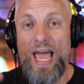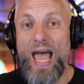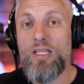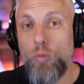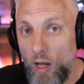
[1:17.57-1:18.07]

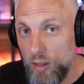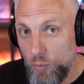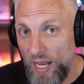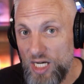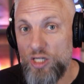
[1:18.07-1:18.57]
as well as
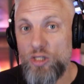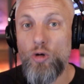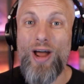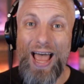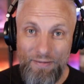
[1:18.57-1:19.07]
patients
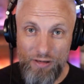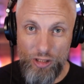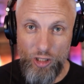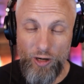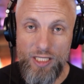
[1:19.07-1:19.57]
who have
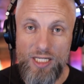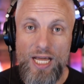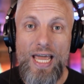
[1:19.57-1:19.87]
insurance